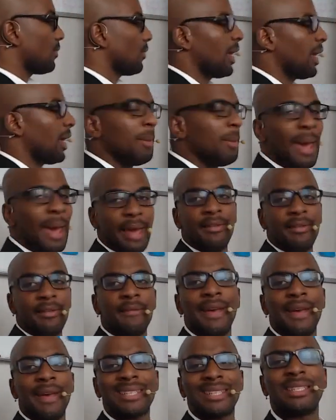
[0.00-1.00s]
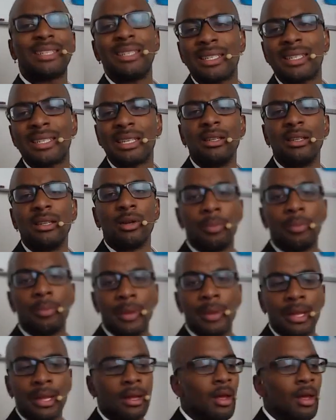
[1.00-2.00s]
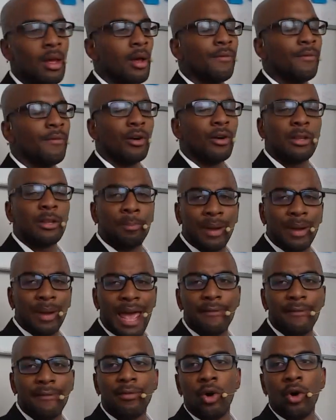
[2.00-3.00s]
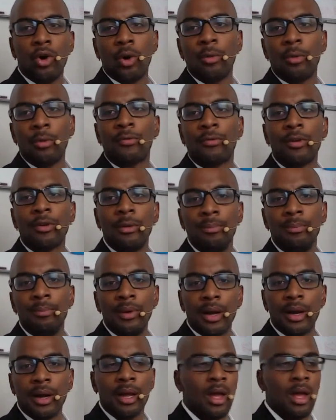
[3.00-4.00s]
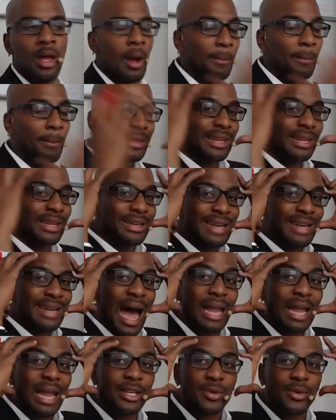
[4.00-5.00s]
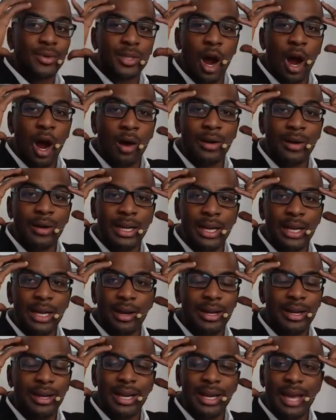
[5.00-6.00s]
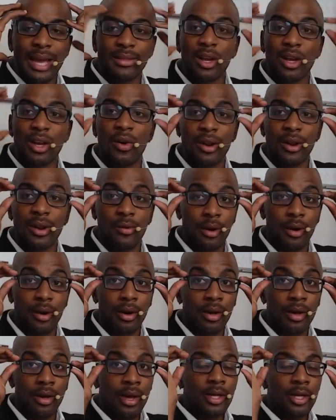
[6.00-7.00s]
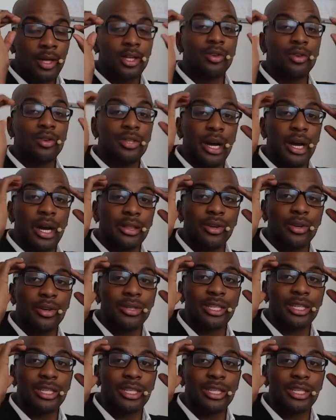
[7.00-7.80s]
He may have invested just a little bit for the platform or for the book, but the knowledge was already here. He didn't have to go anywhere. So John, through his